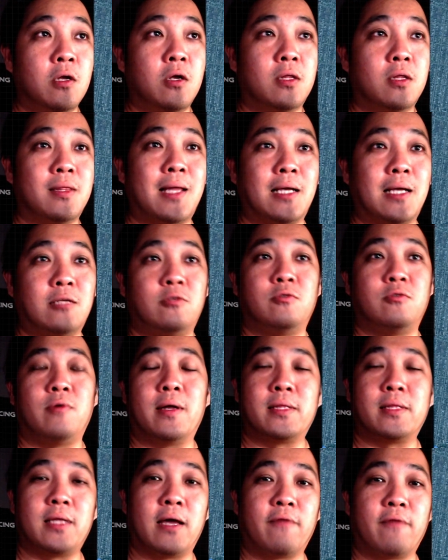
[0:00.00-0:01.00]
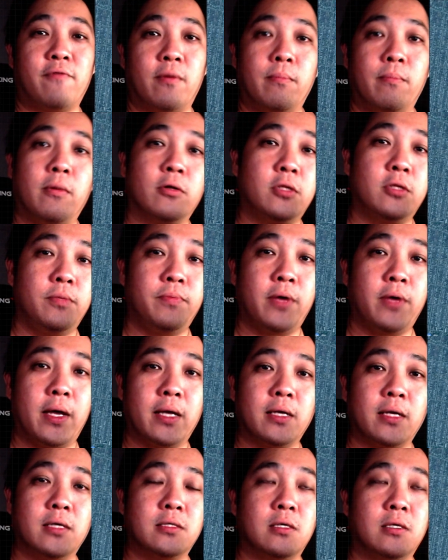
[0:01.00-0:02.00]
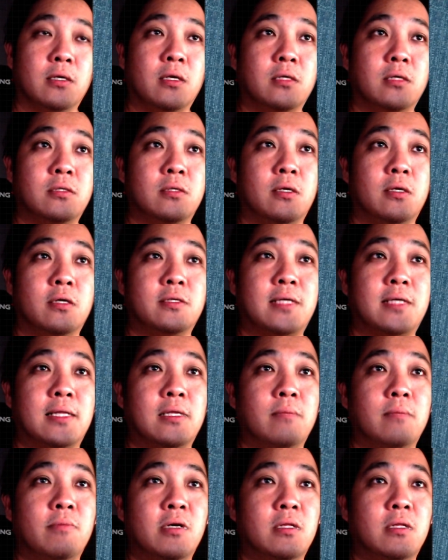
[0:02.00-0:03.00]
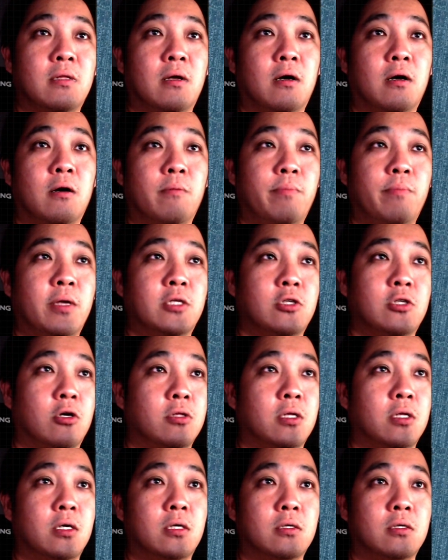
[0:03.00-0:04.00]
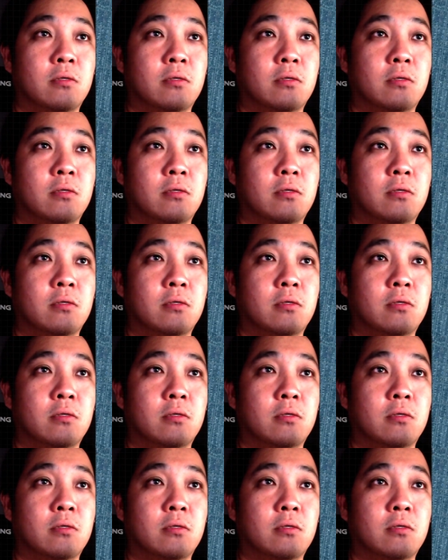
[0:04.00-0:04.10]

like to attack from multiple angles against a settlement based on the